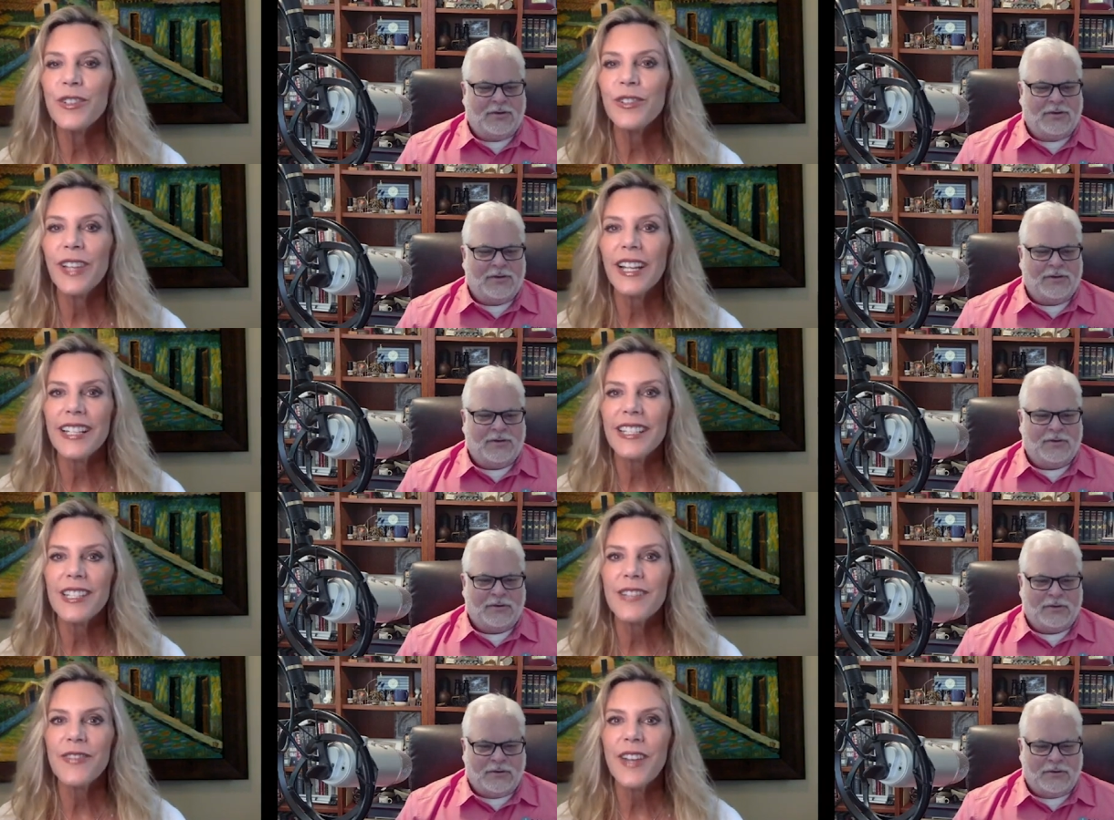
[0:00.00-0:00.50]
Speaker 1: if
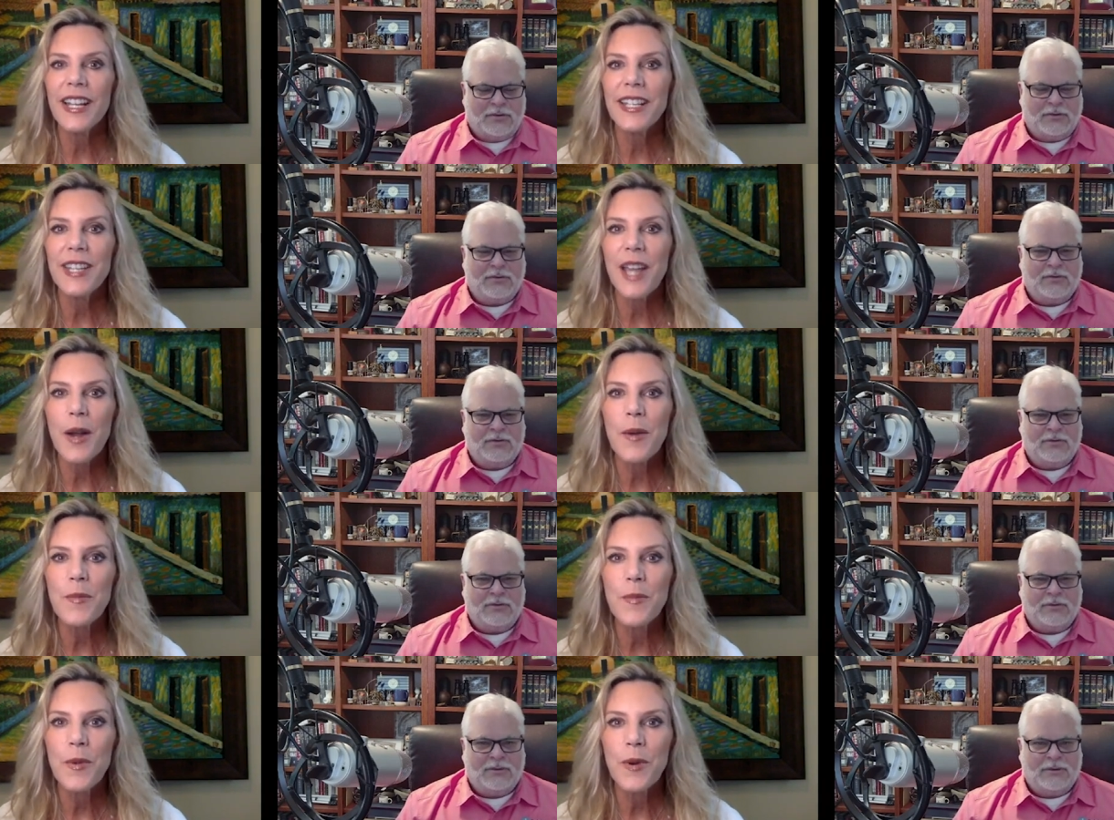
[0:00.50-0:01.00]
you'd like to
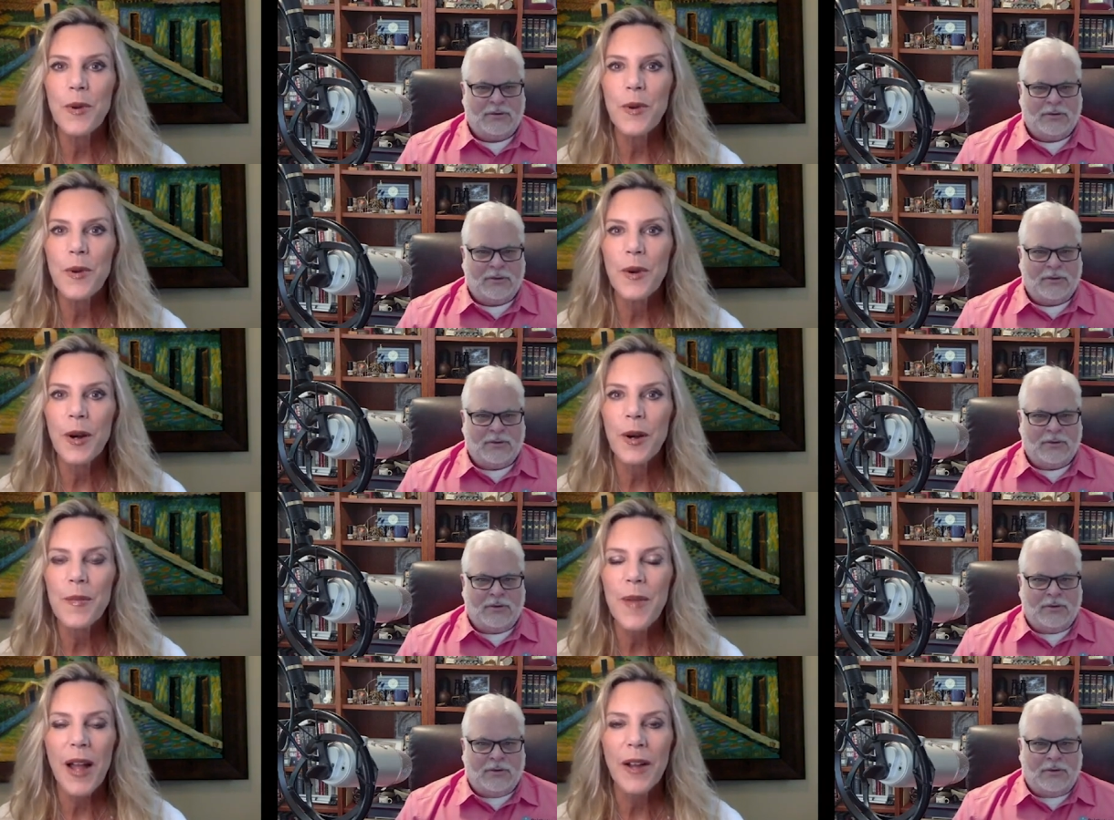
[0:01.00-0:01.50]
find out
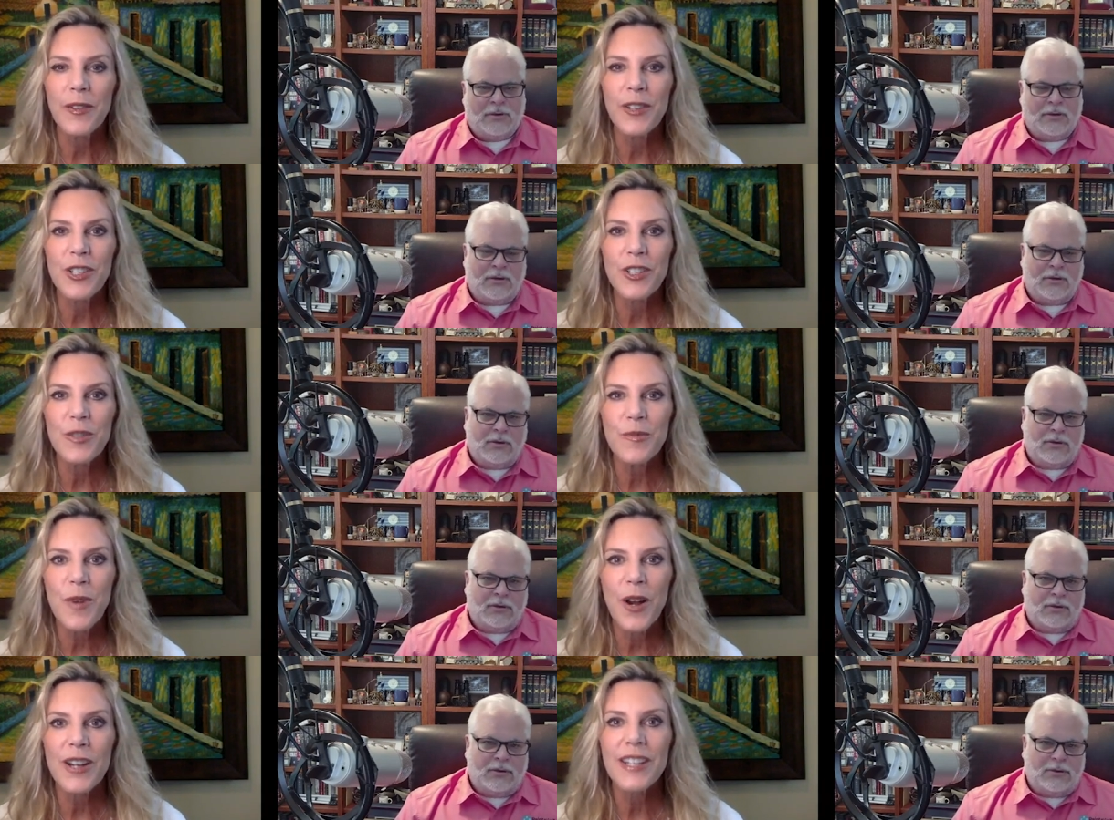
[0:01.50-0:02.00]
more about
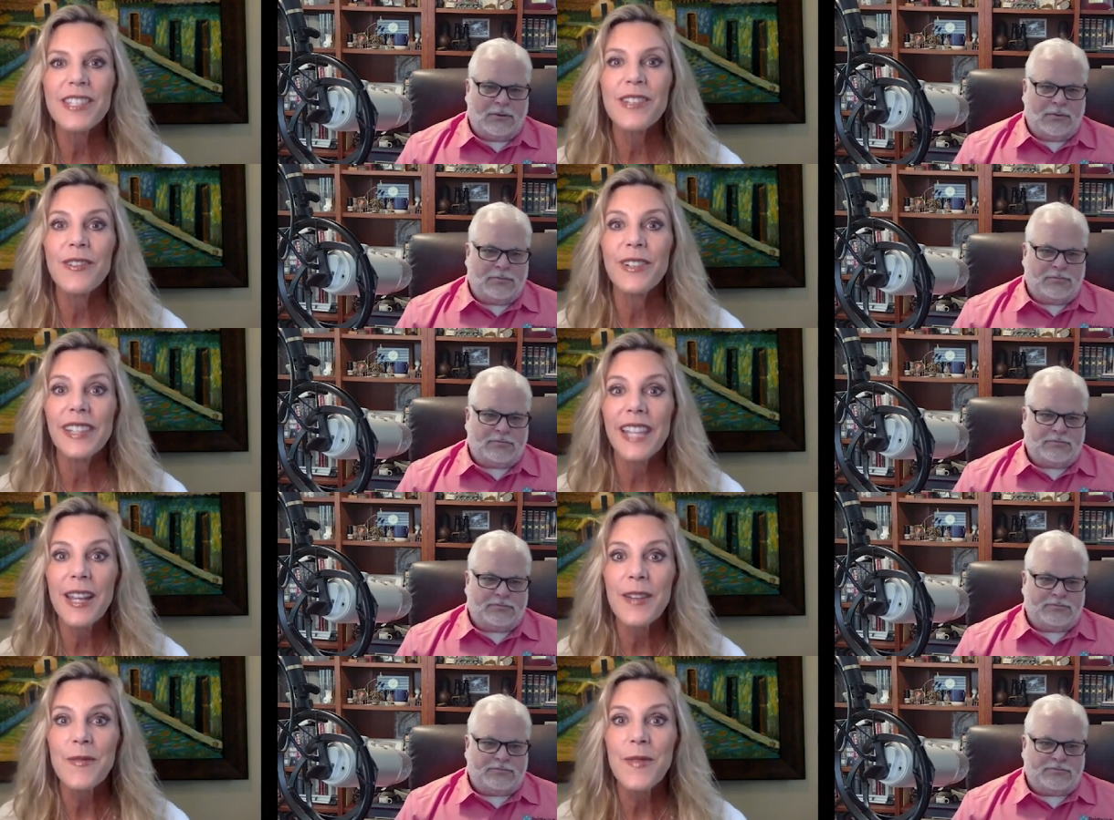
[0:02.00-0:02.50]
Richard Marks
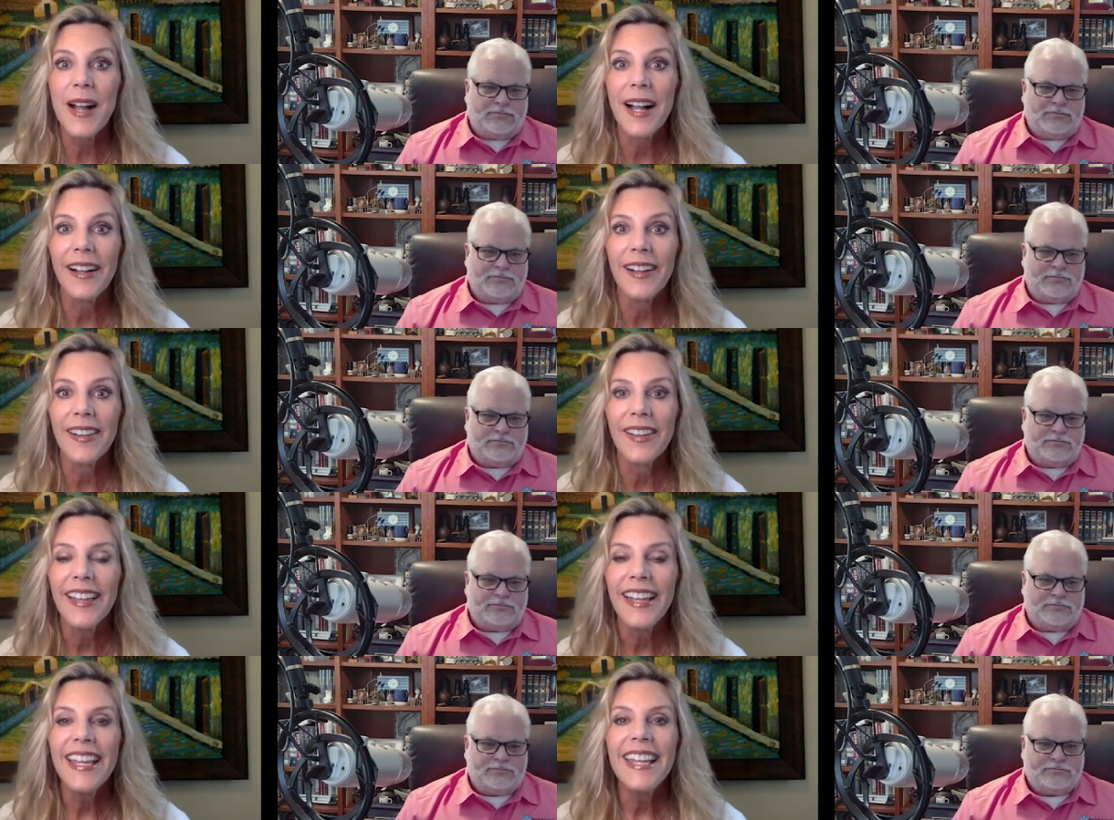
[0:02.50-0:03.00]
and Relate
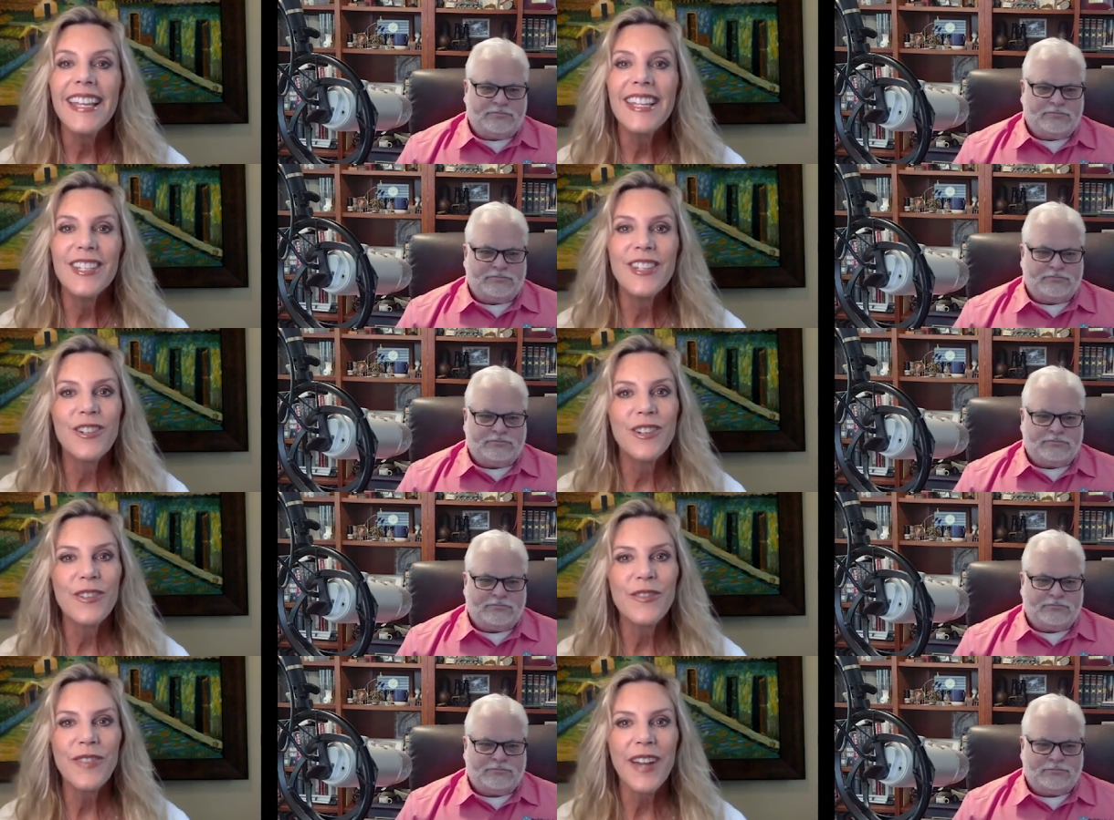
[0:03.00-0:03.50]
Well,
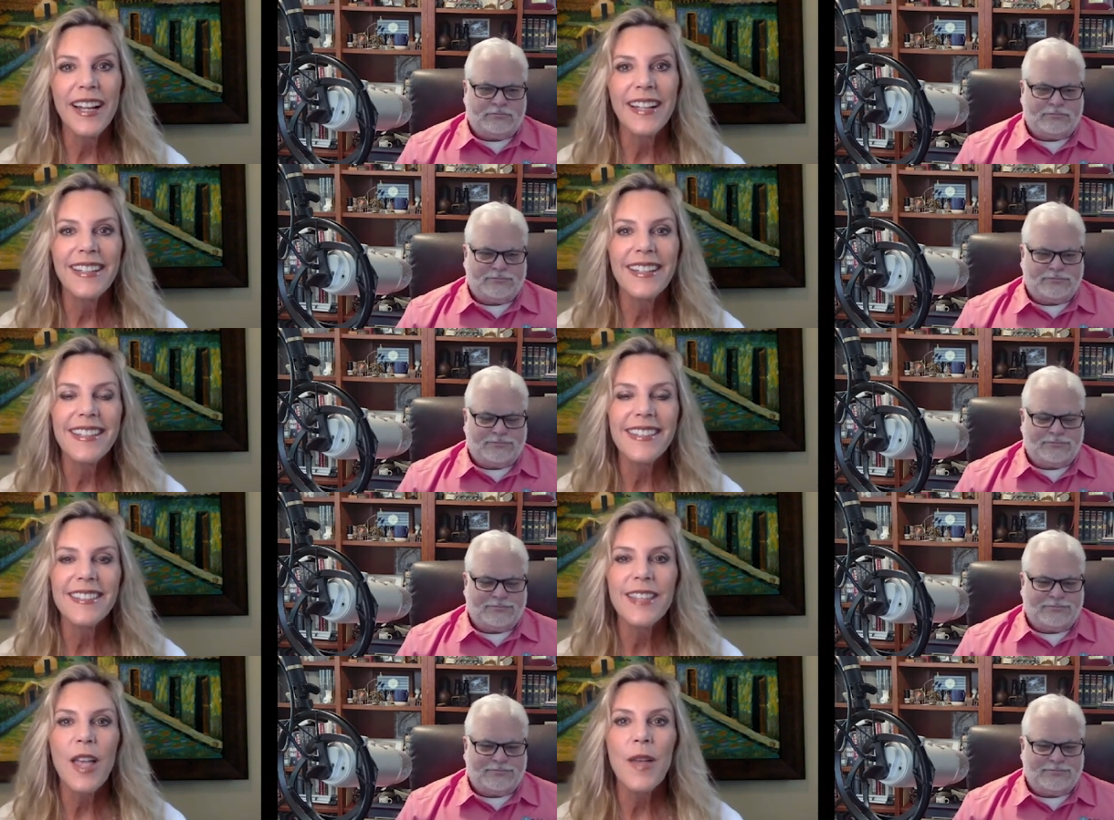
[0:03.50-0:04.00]
you can find us